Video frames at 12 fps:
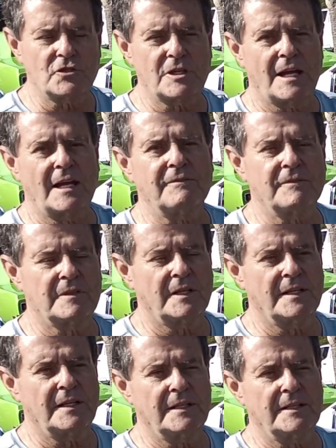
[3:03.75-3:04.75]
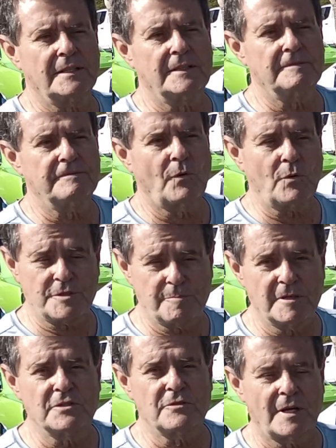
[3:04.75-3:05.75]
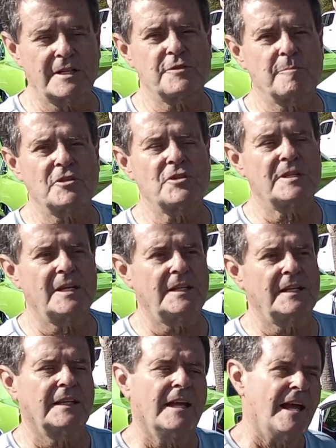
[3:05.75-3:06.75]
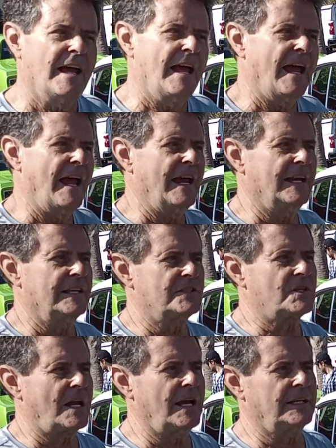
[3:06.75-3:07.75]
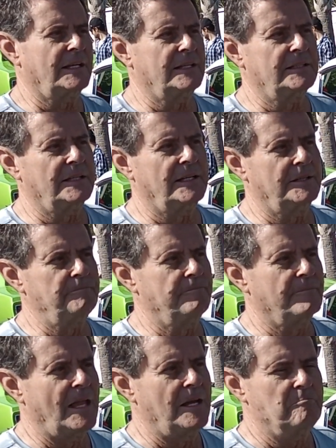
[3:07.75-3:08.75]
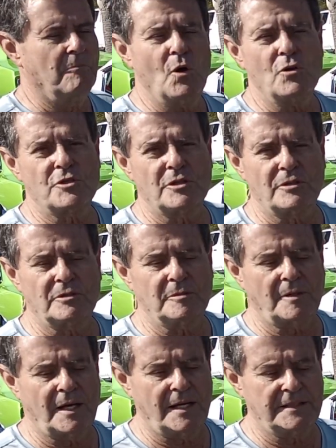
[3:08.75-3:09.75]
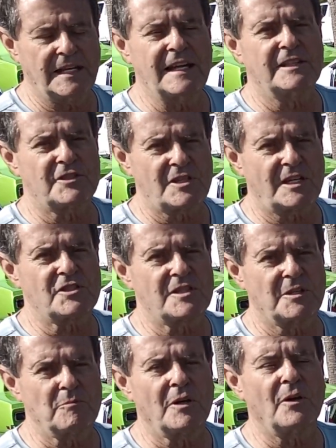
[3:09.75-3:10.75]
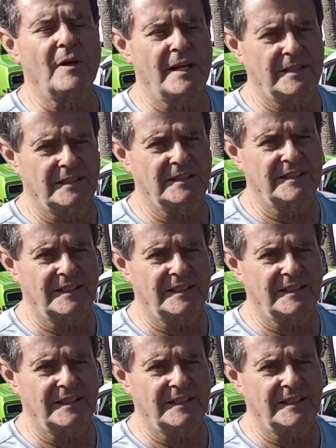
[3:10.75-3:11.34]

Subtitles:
shaft 4-speed transmission in it, and it's got a Mosier Dana 60 rear end.